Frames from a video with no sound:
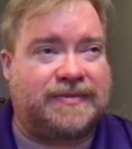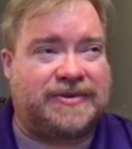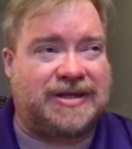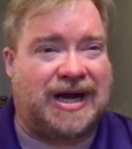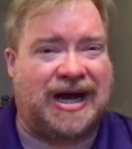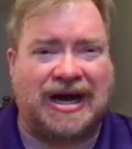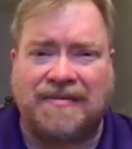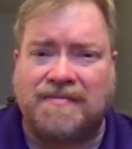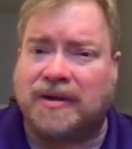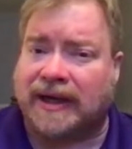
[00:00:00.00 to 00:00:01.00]

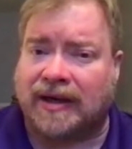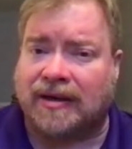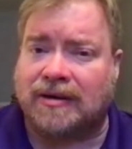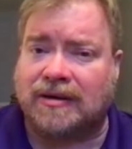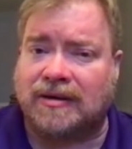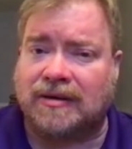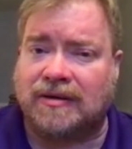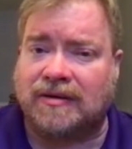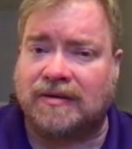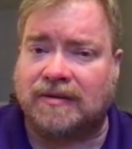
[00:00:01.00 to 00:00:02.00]
humbling
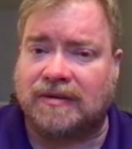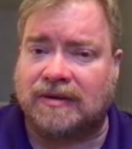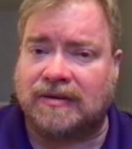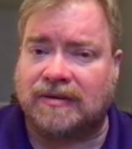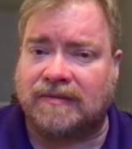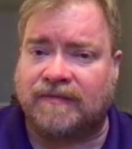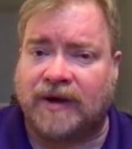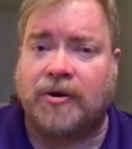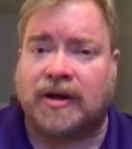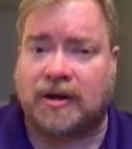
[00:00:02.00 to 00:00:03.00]

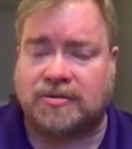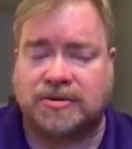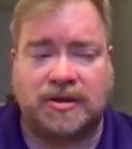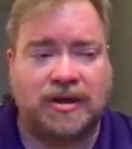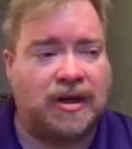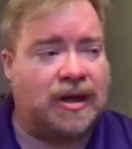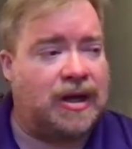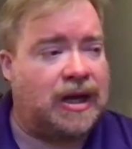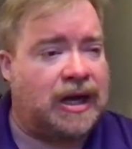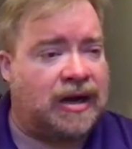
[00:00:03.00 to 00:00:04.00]
photos
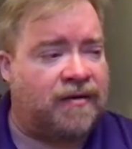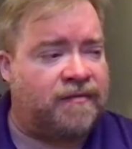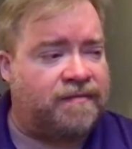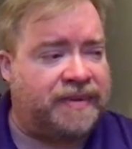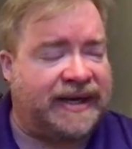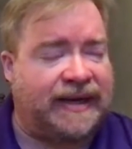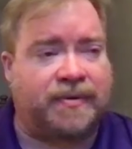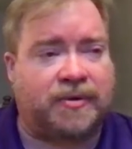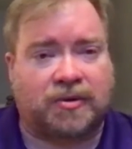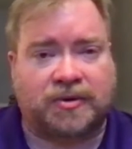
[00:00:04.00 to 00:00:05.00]
of
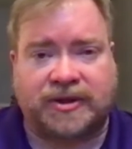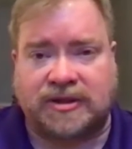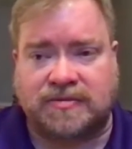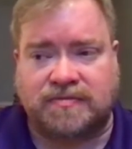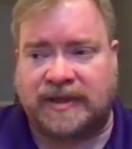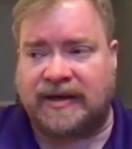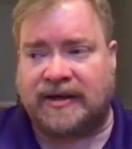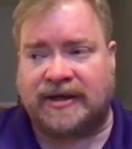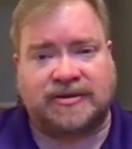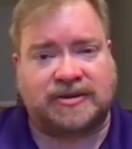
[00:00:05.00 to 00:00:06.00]
people just
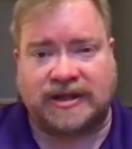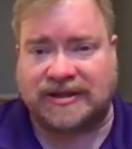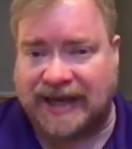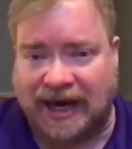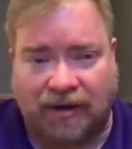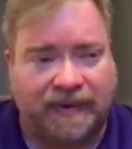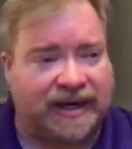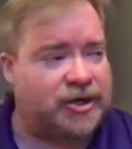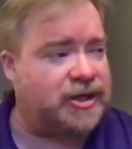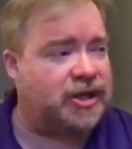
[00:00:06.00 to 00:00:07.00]
helping
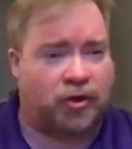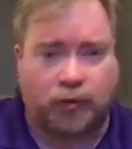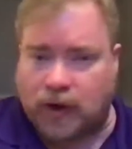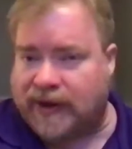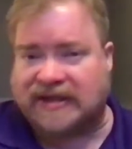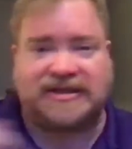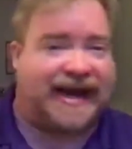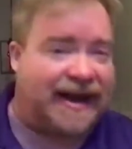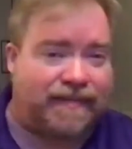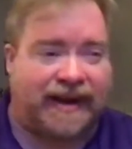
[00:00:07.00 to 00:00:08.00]
each other, throwing
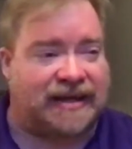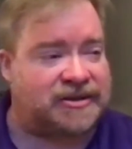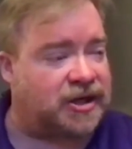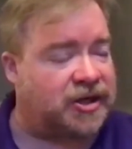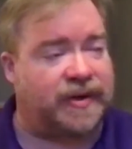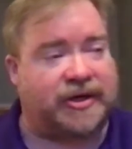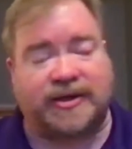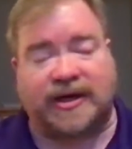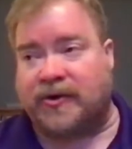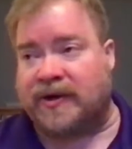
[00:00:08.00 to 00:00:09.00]
sandbags onto each
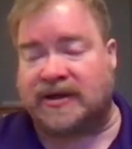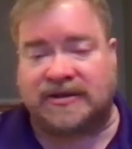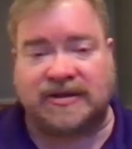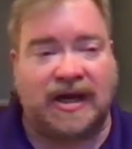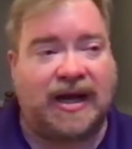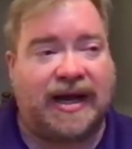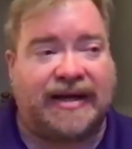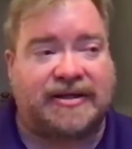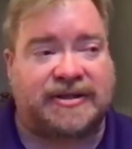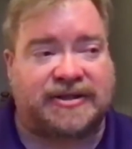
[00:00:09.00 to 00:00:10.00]
other, and
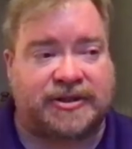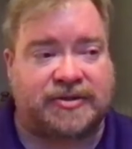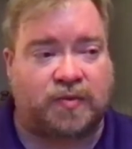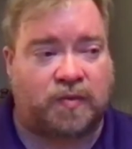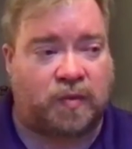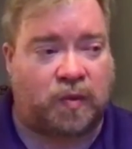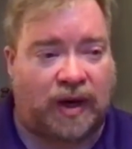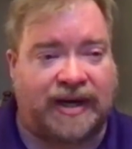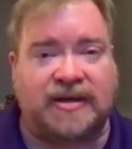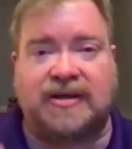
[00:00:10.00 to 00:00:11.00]
it's just
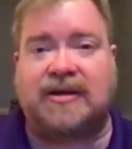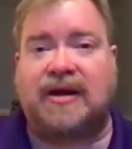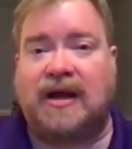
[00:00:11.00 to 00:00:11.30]
one